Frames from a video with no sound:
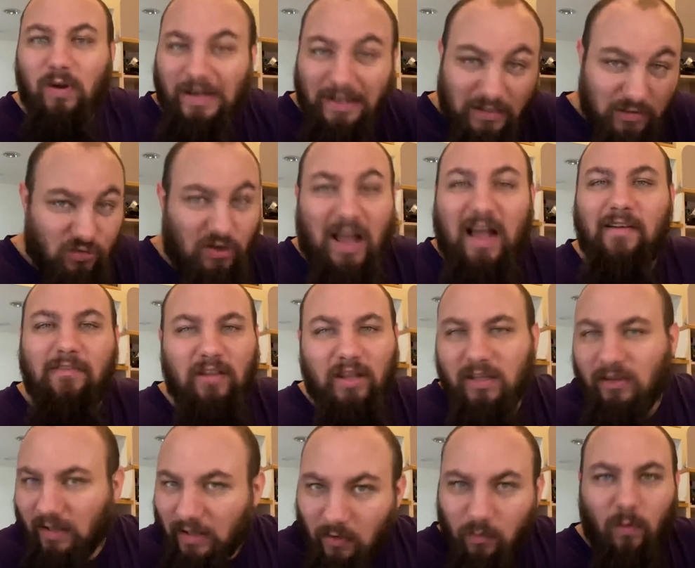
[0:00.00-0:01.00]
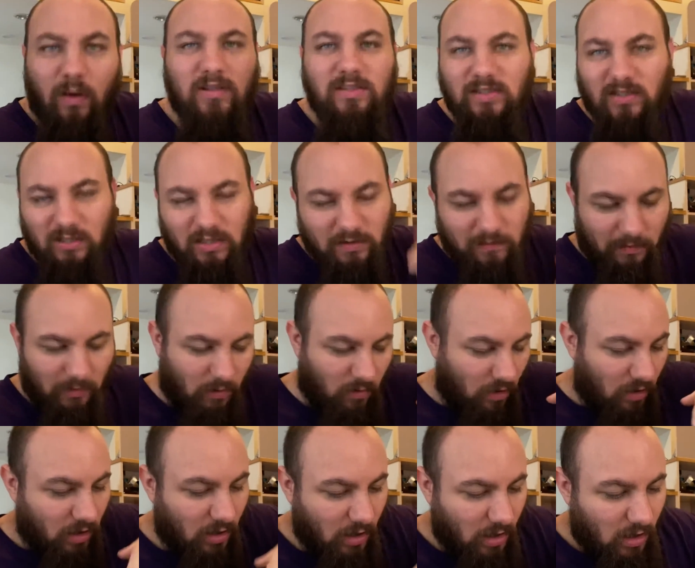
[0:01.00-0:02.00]
traveling, and he wants to
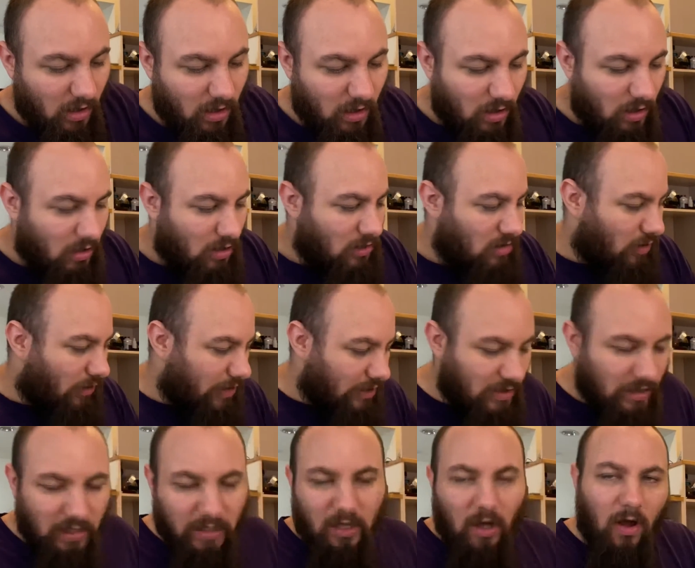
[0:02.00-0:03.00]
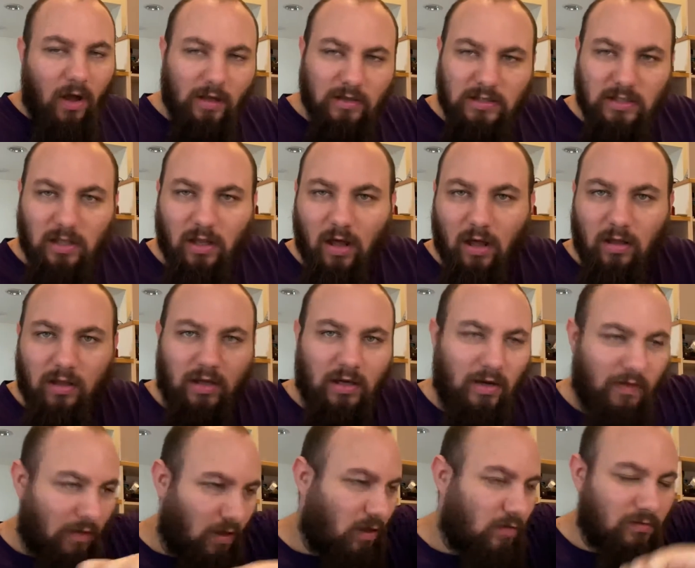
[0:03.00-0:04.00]
explore. So he's going to go out to
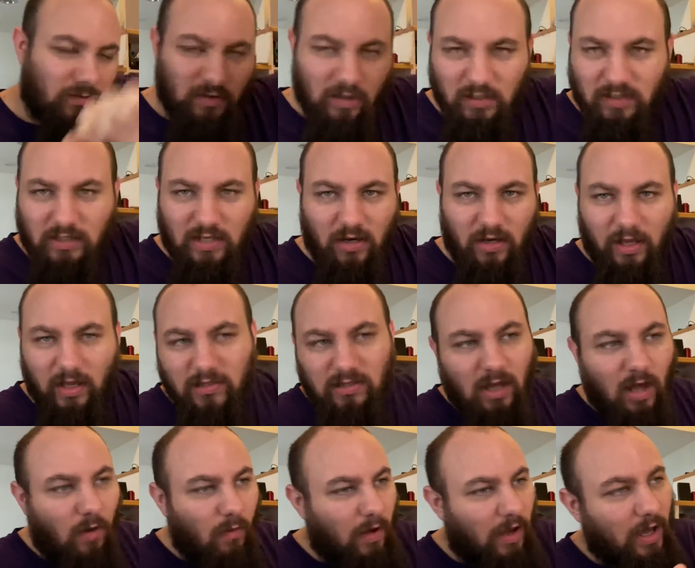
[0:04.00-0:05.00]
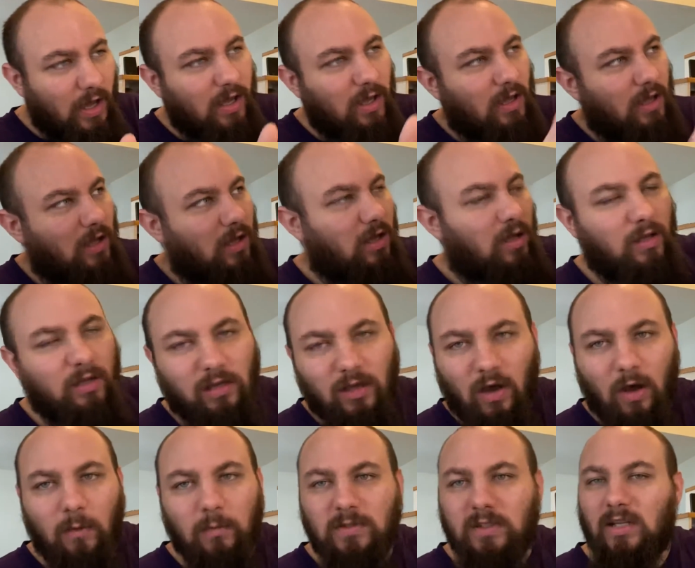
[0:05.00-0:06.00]
the staircase hallway,
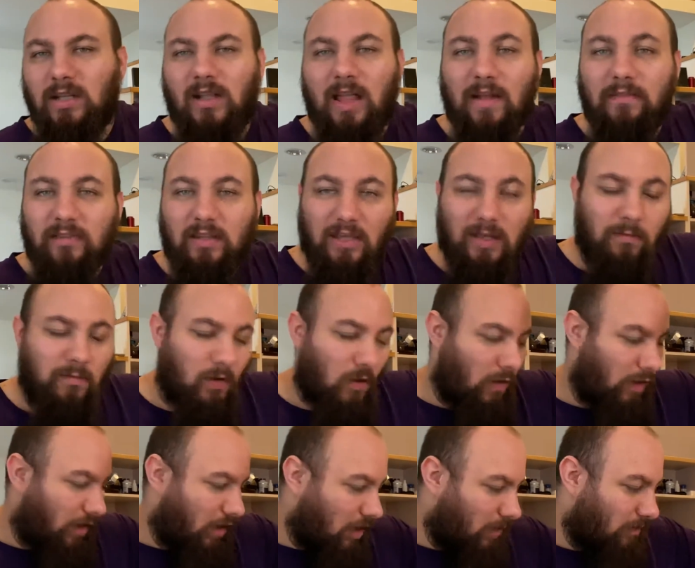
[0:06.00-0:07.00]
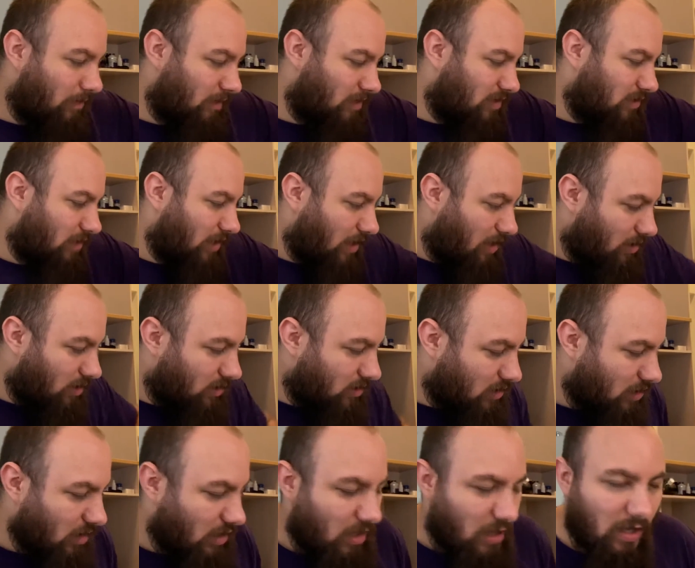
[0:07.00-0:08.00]
go up to the left, keep going up the
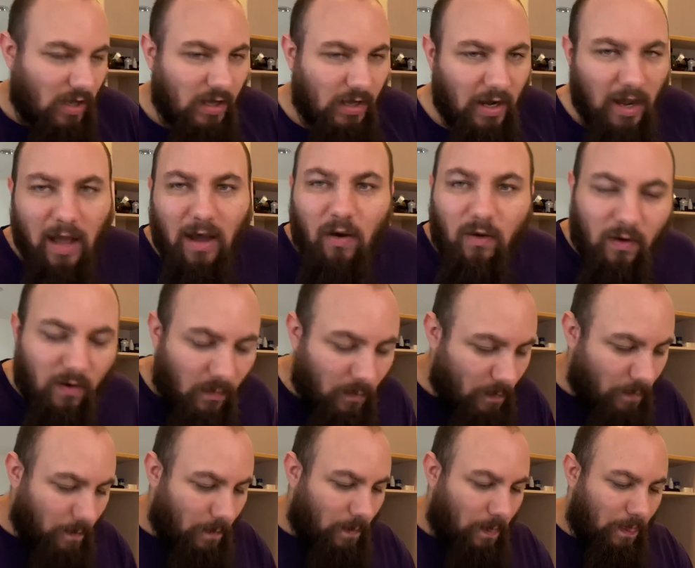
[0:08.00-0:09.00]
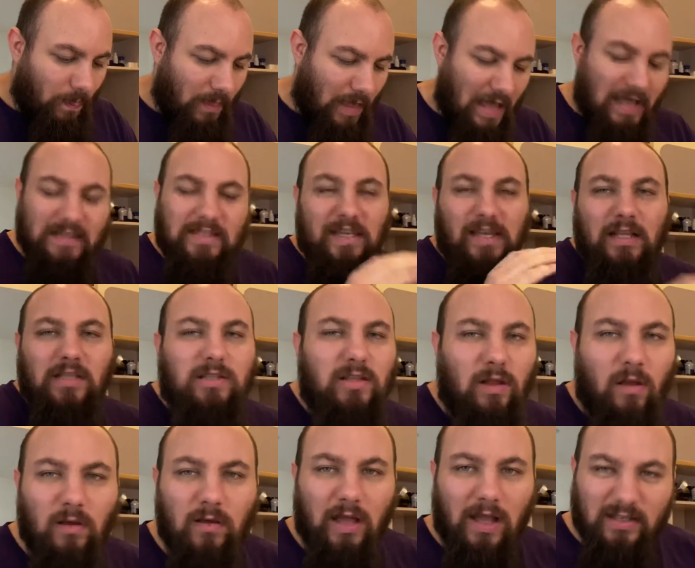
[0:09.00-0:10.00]
stairs. Now, as he gets
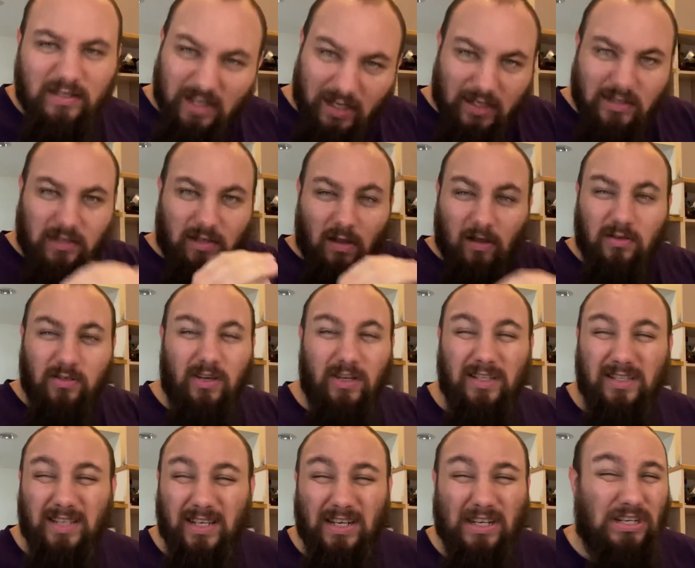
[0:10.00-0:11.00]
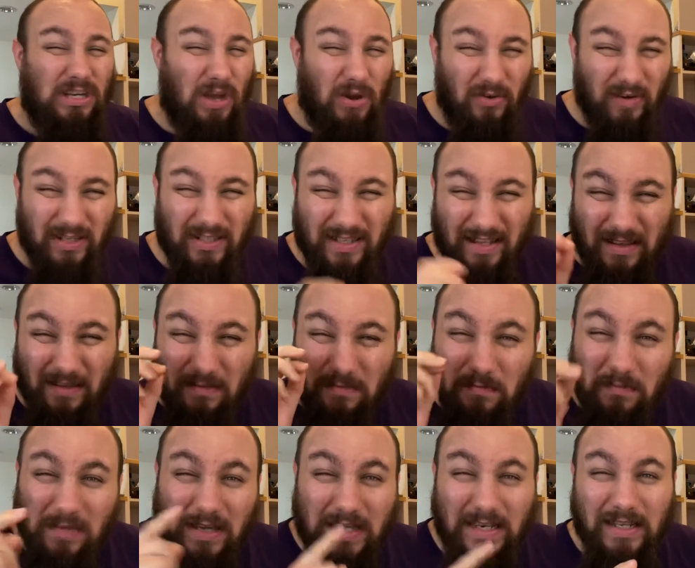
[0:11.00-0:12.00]
closer, he's going to notice
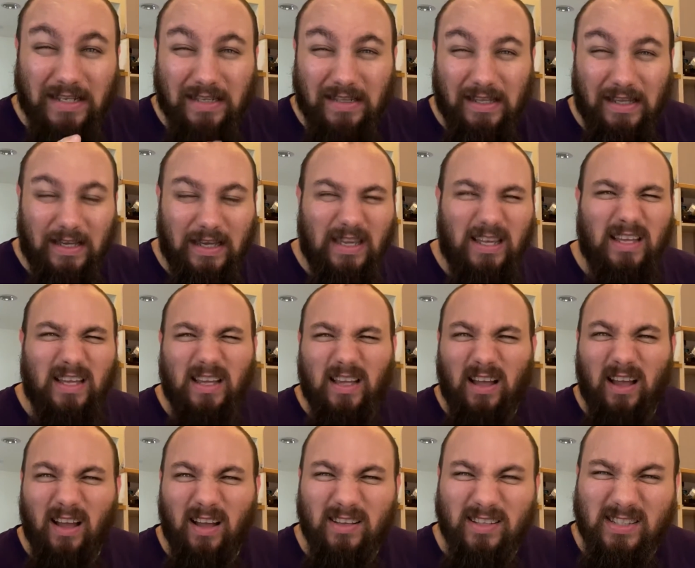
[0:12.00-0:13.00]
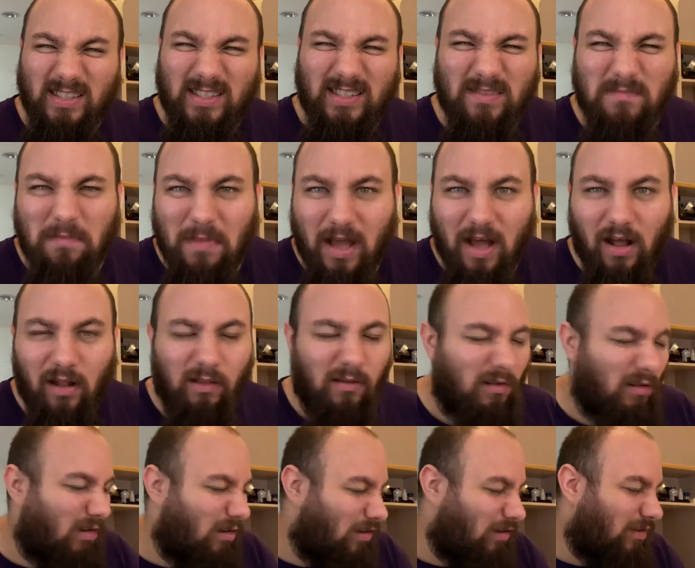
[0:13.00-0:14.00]
immediately a smell.
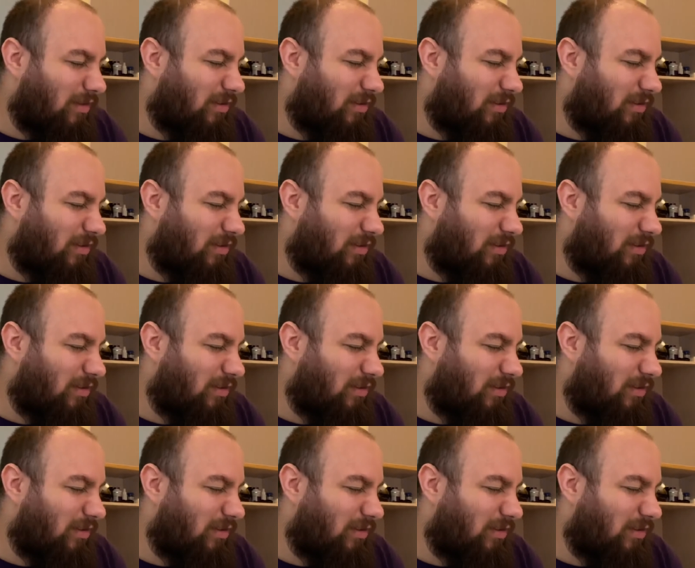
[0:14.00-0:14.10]
Oh,